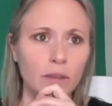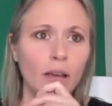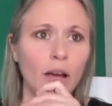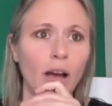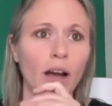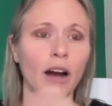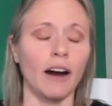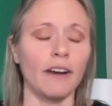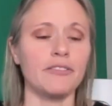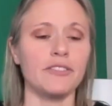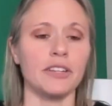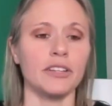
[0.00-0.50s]
I
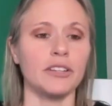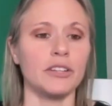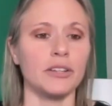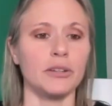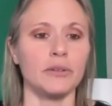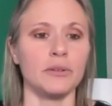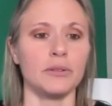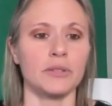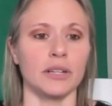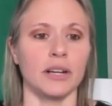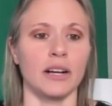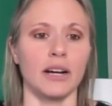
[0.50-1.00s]
often
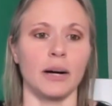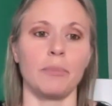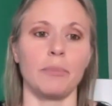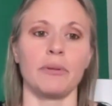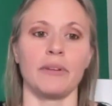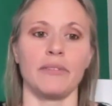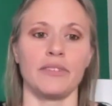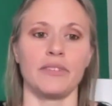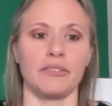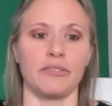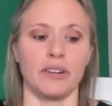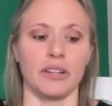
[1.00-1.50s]
use a couple
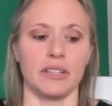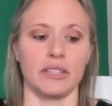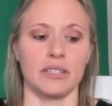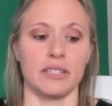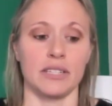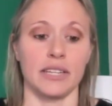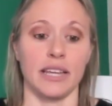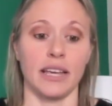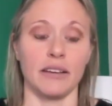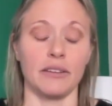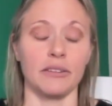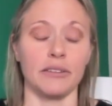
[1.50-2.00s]
of different
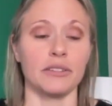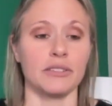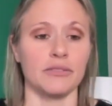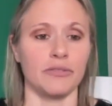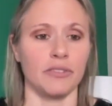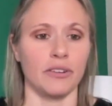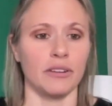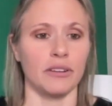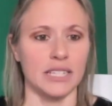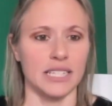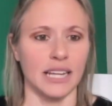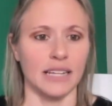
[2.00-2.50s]
scales
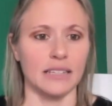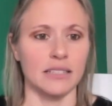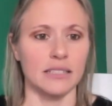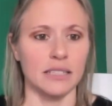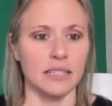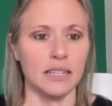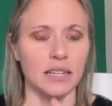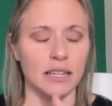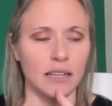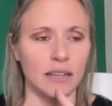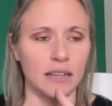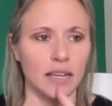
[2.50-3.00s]
for
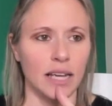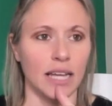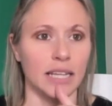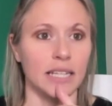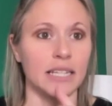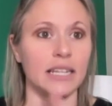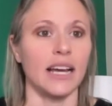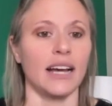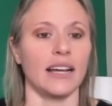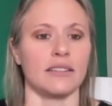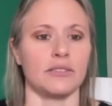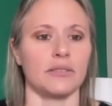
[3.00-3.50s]
intensity. And
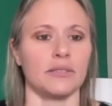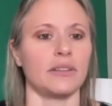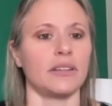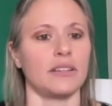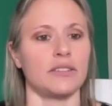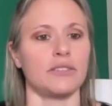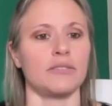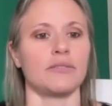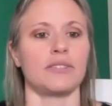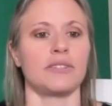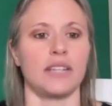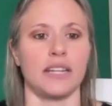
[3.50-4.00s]
yes, so the
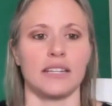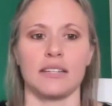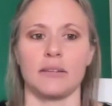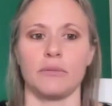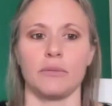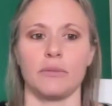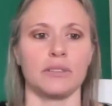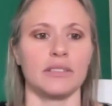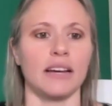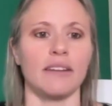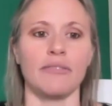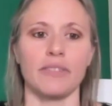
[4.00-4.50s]
answer is yes, I
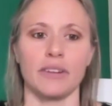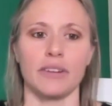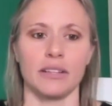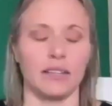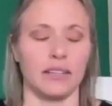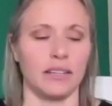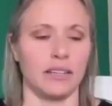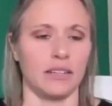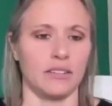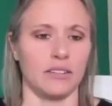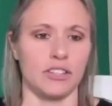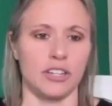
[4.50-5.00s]
will
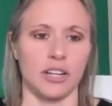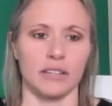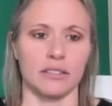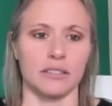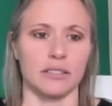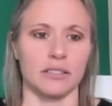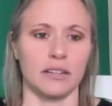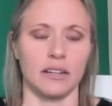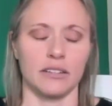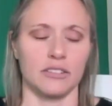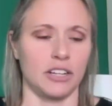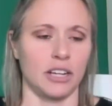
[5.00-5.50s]
definitely
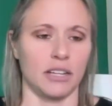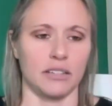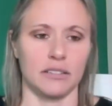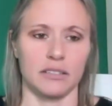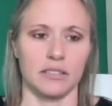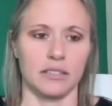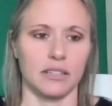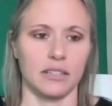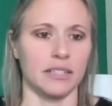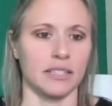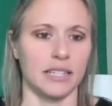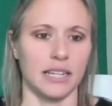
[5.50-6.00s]

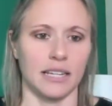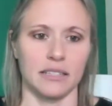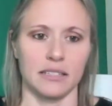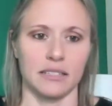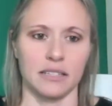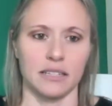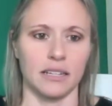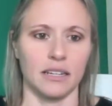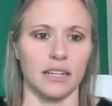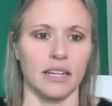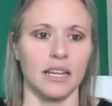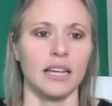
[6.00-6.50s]
adjust
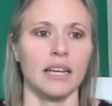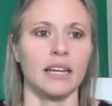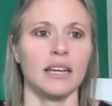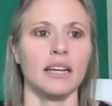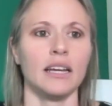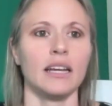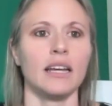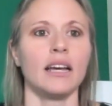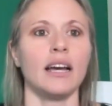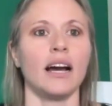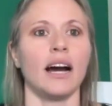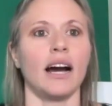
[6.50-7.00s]
intensity.
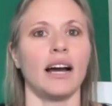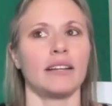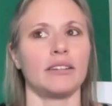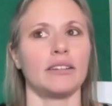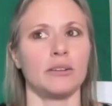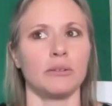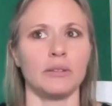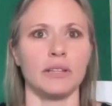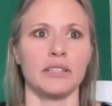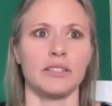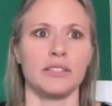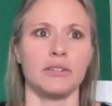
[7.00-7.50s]
I
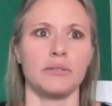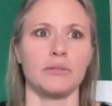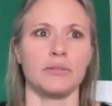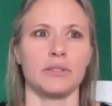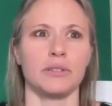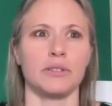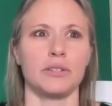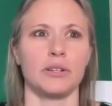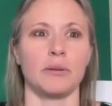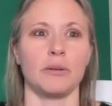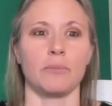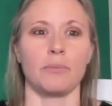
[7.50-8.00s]
don't like to use the
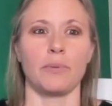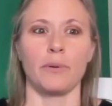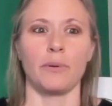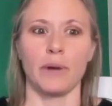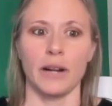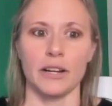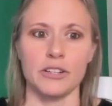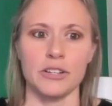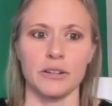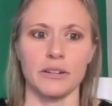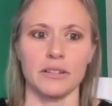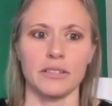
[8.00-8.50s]
term
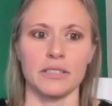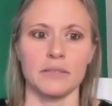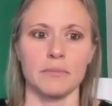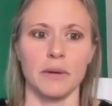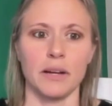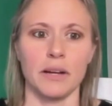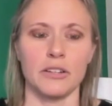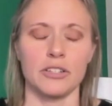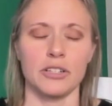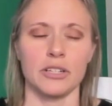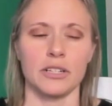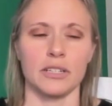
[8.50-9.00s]
pressure as
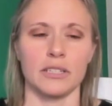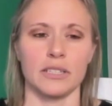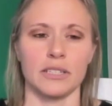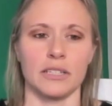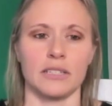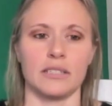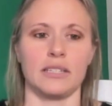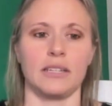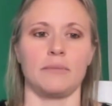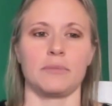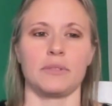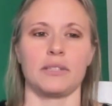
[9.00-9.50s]
much, because it
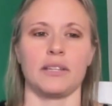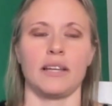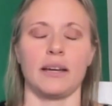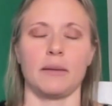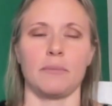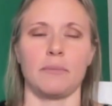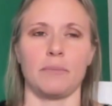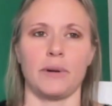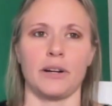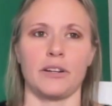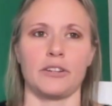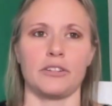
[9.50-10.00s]
seems
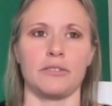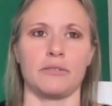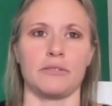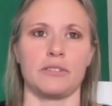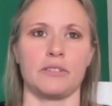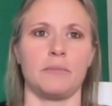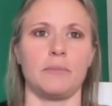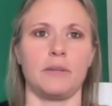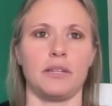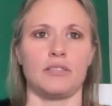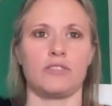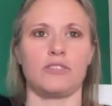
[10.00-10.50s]
like pressure to
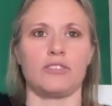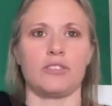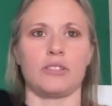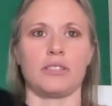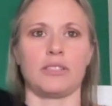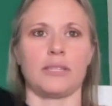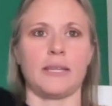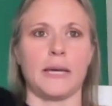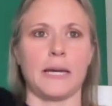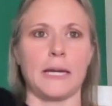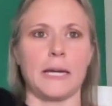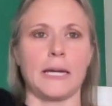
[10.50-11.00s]
me is
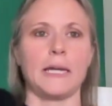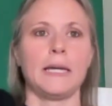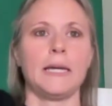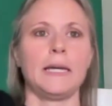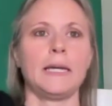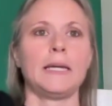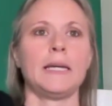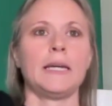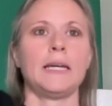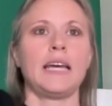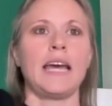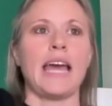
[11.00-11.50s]
just like
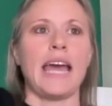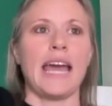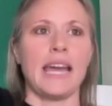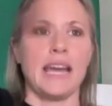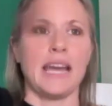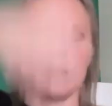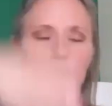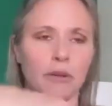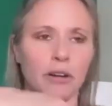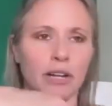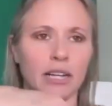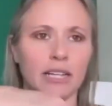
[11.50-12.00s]

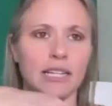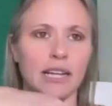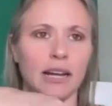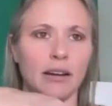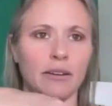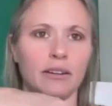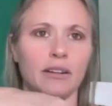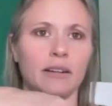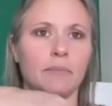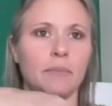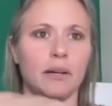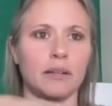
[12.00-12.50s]
hammering down
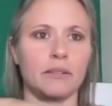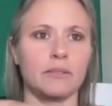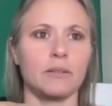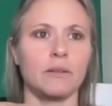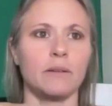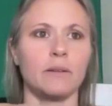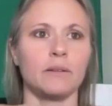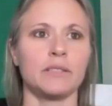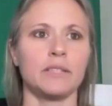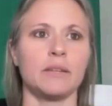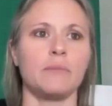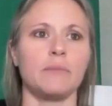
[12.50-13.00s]
at a
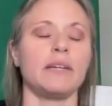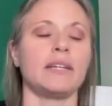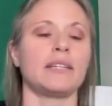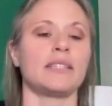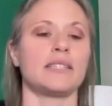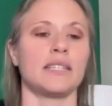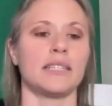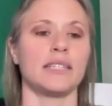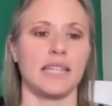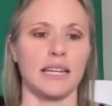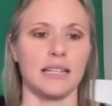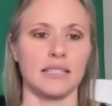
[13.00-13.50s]
muscle. To me, it's
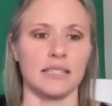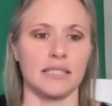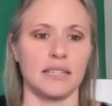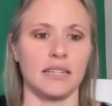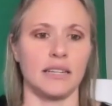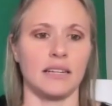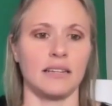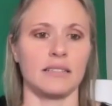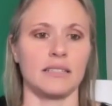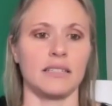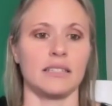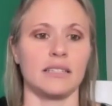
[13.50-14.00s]
intensity,
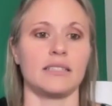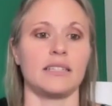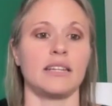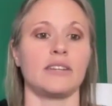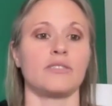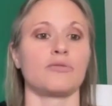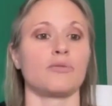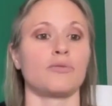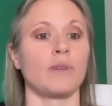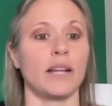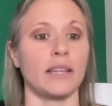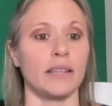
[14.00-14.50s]
because it
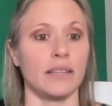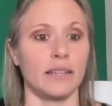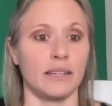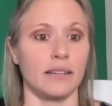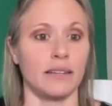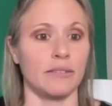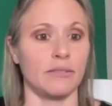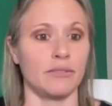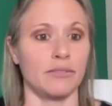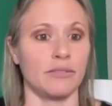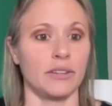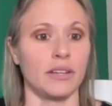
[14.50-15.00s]
stays
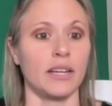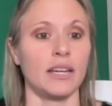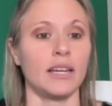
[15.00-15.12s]
relative.